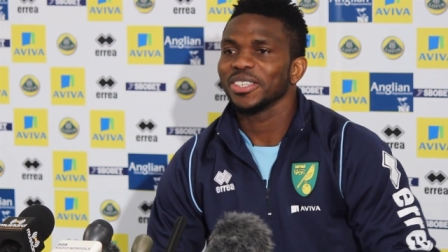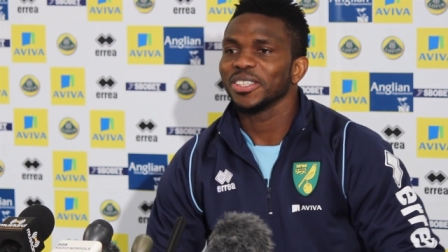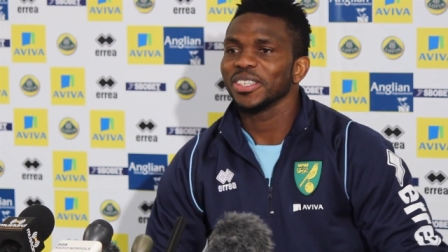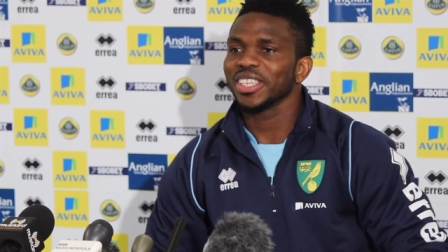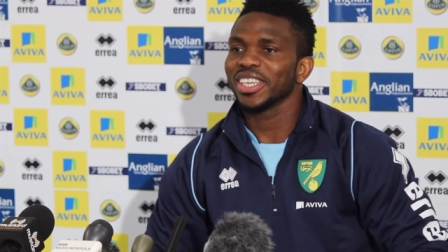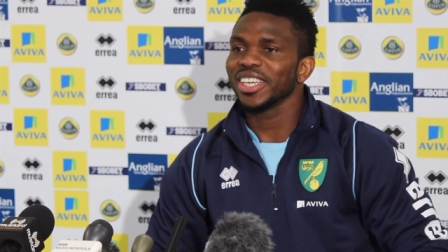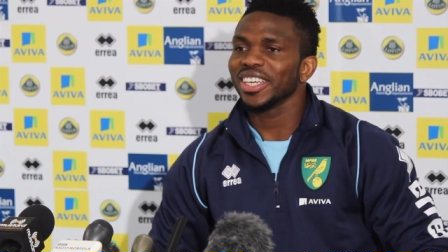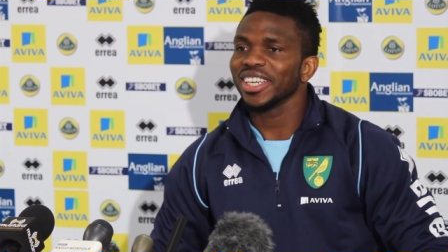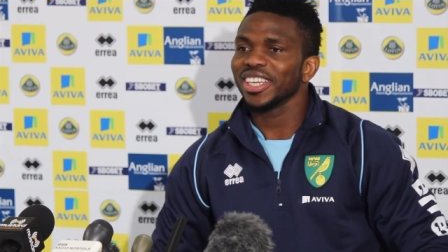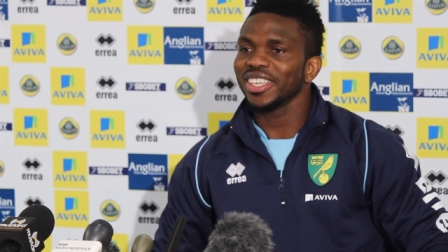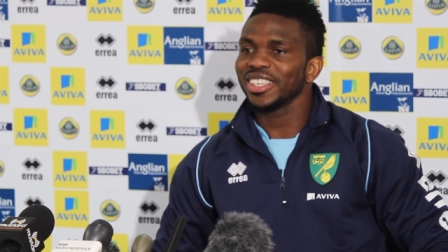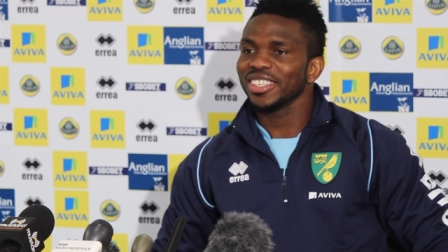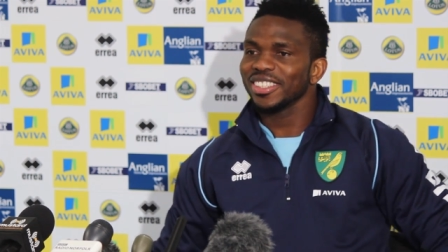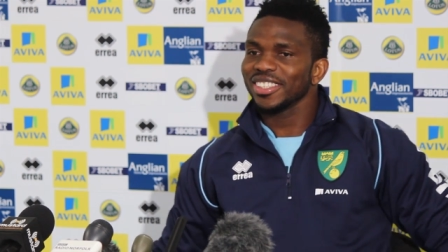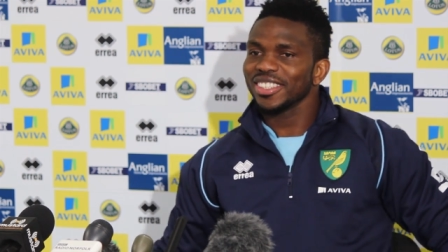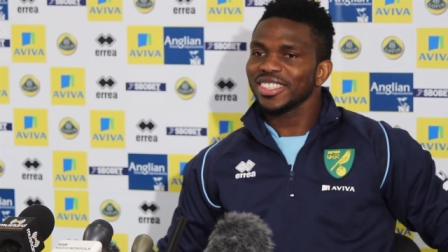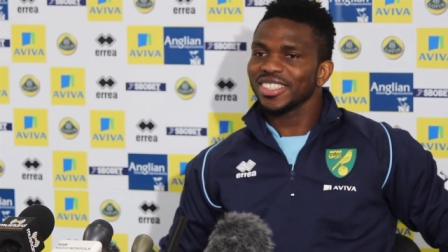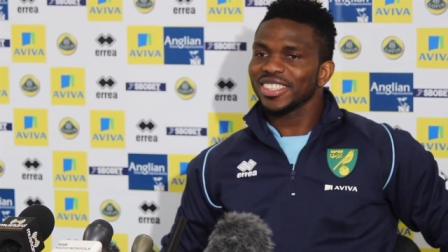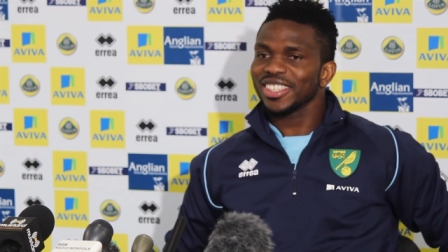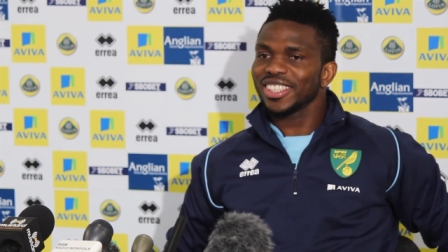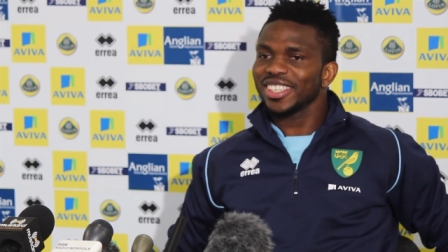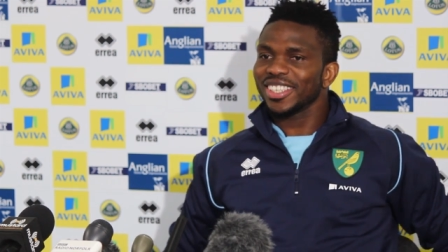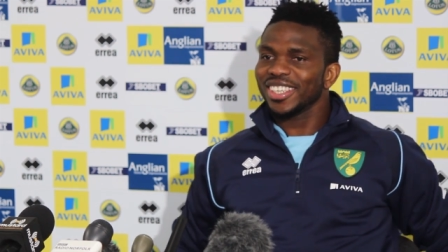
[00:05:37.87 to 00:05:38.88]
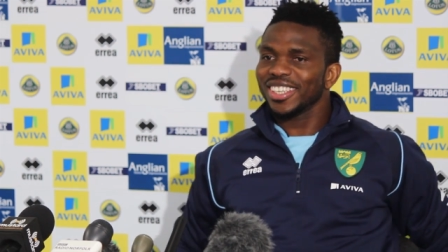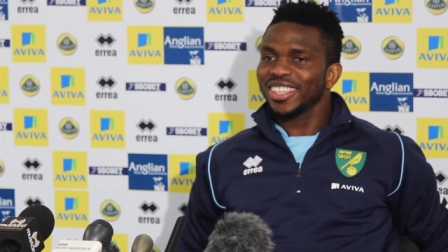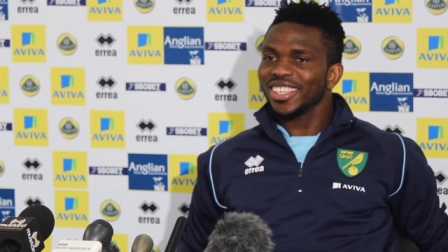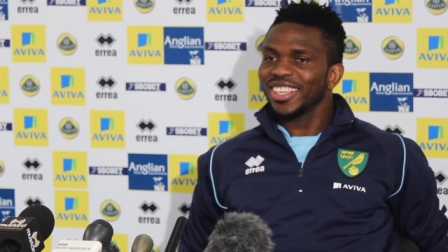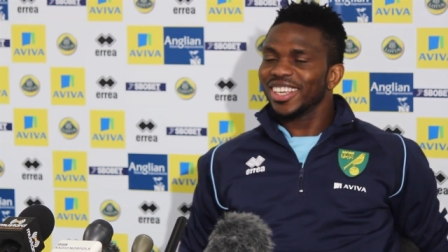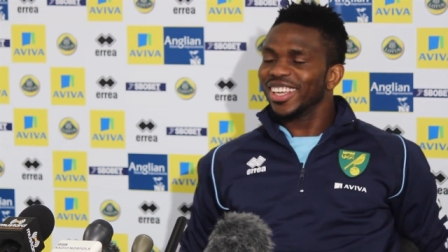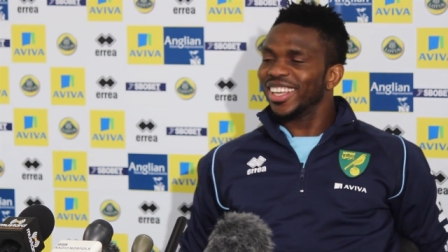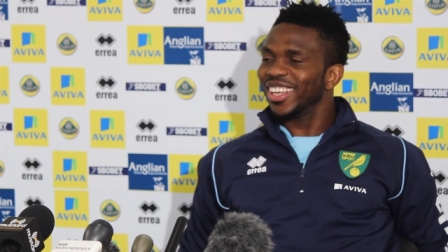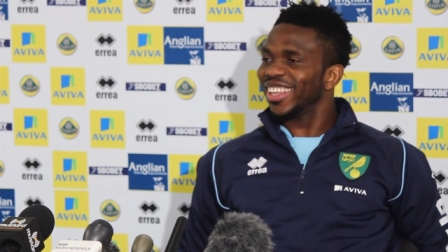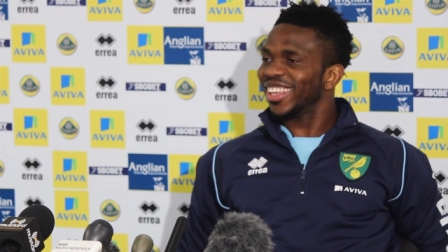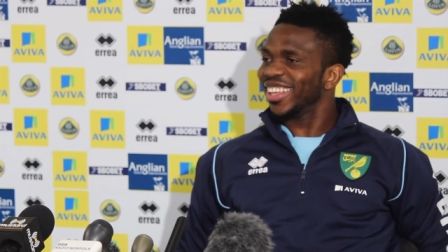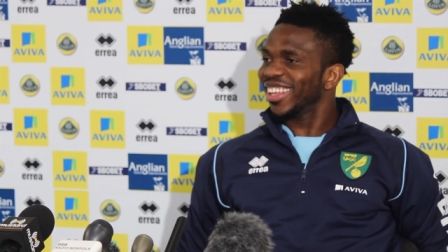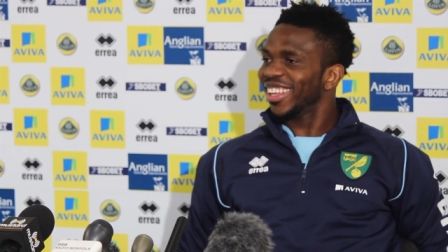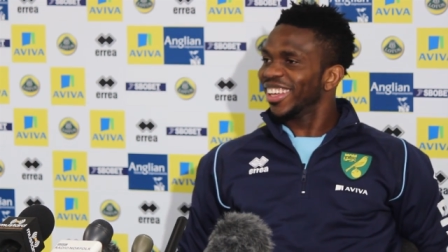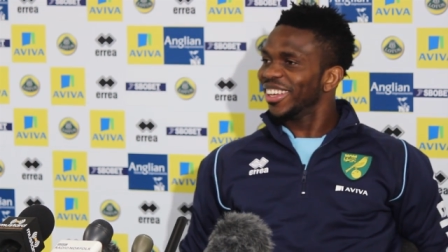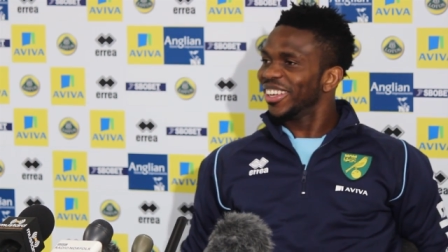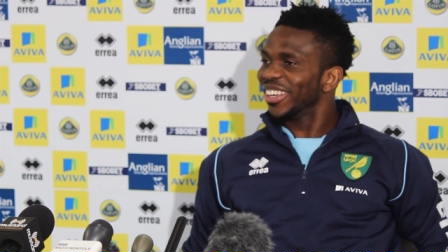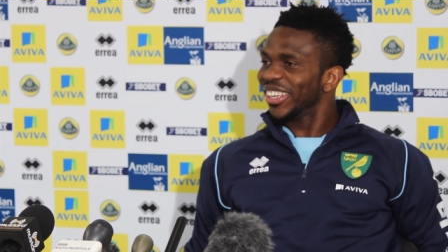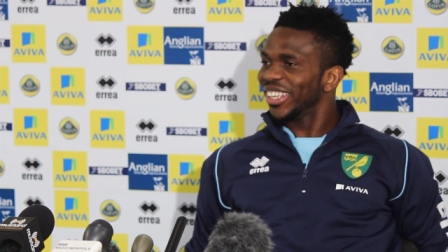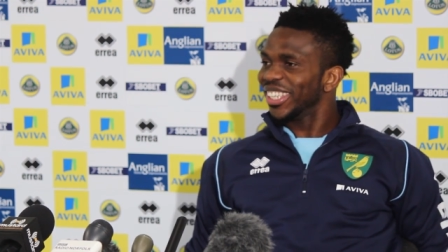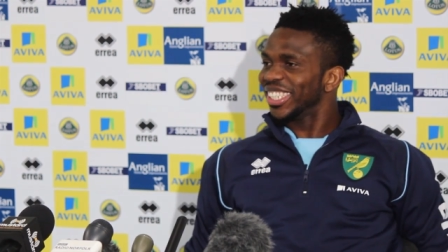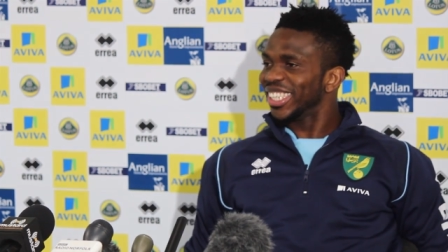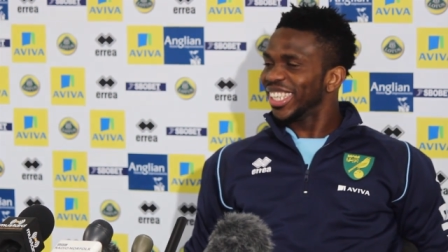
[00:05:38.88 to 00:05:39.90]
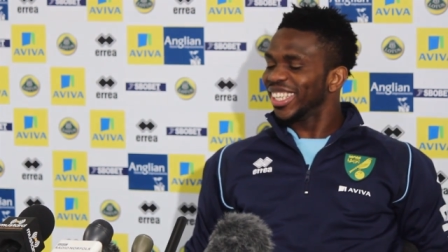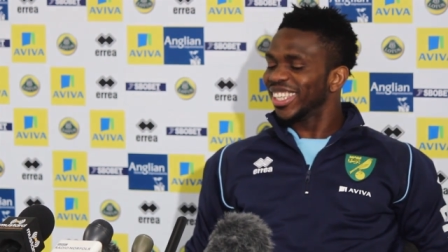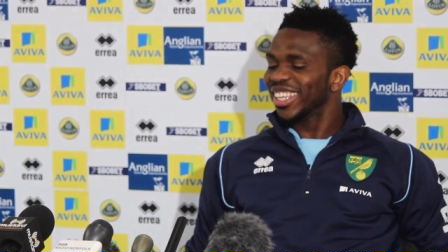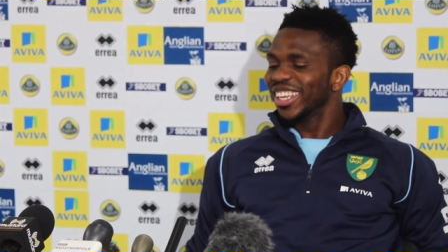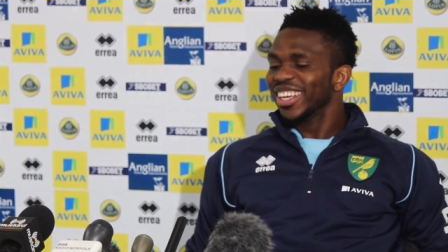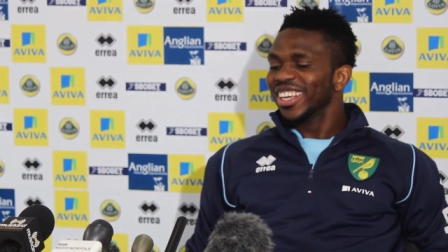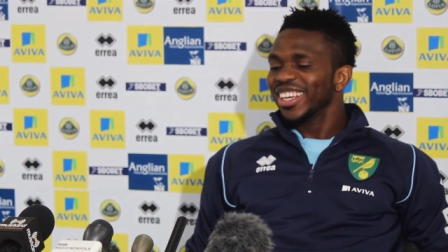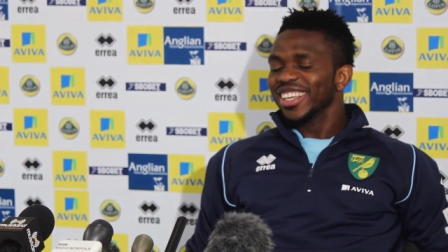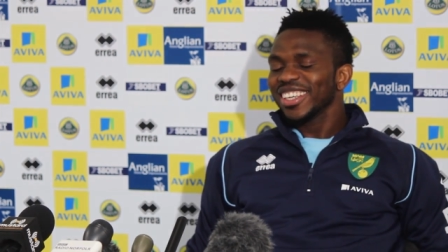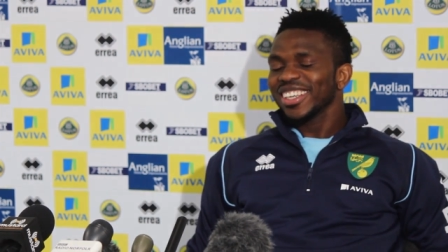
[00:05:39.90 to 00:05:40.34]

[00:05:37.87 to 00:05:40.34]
Couldn't get any easier than that.